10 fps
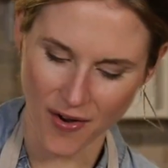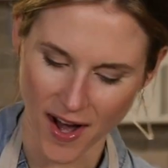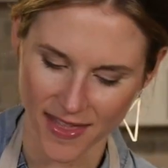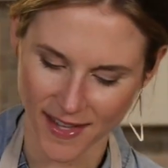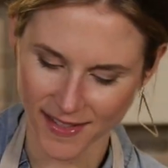
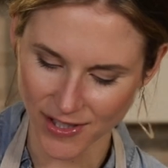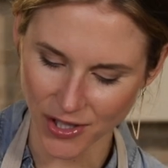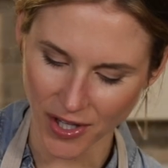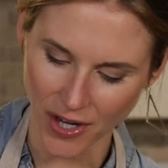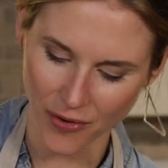right, this is
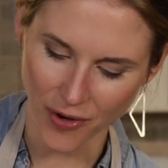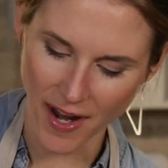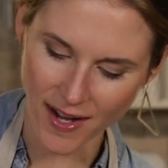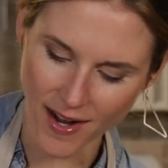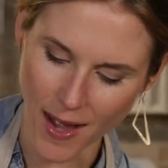looking
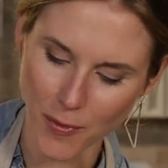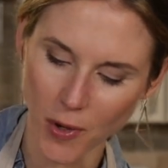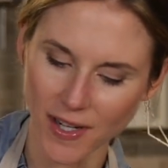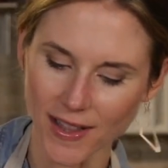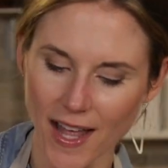great. I'm
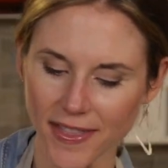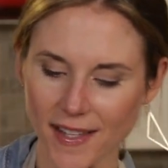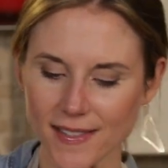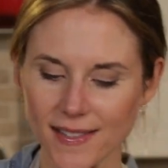going to let this